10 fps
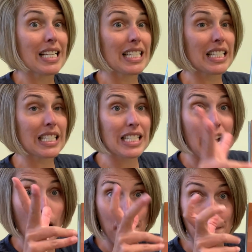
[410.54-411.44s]

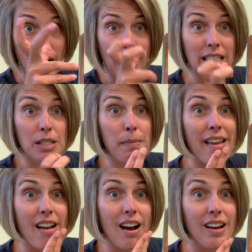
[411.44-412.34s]
Some bugs
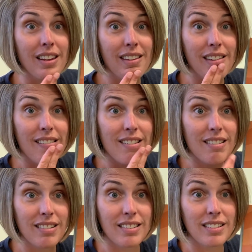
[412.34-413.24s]
make honey,
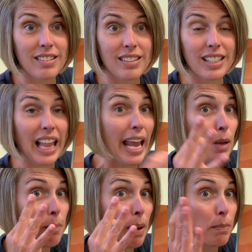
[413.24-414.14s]
like
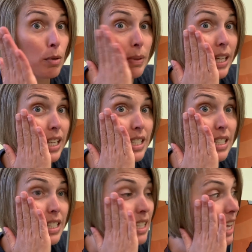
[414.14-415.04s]

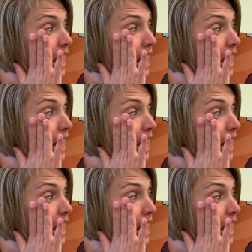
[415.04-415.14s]
bumblebees.